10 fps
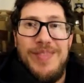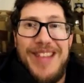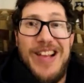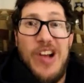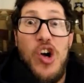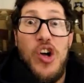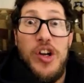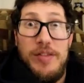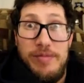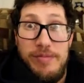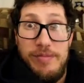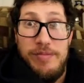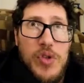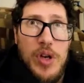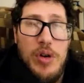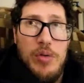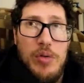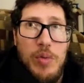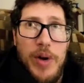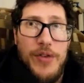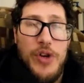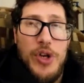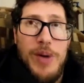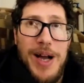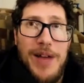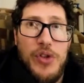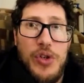They gone. So whatever you have